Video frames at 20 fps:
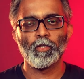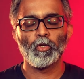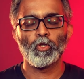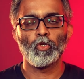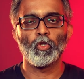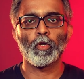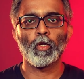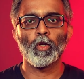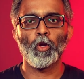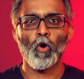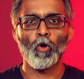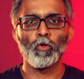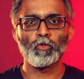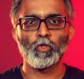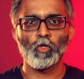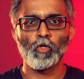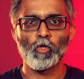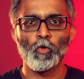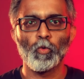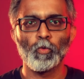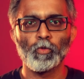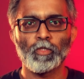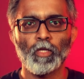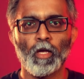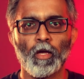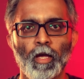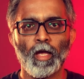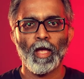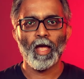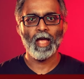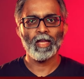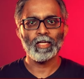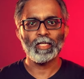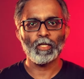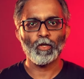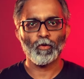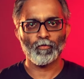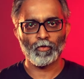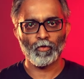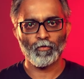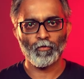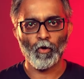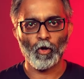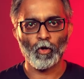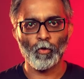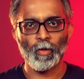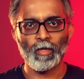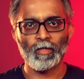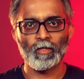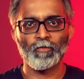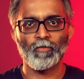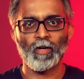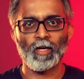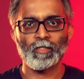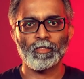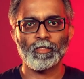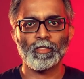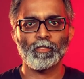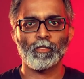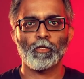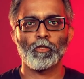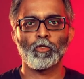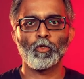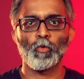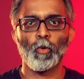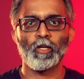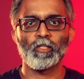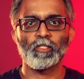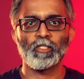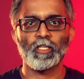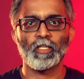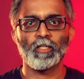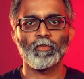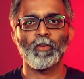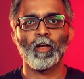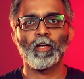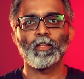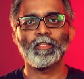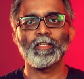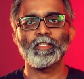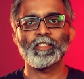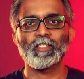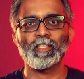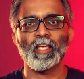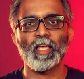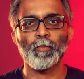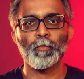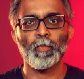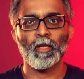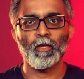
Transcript: You can also use any of the following devices to achieve the same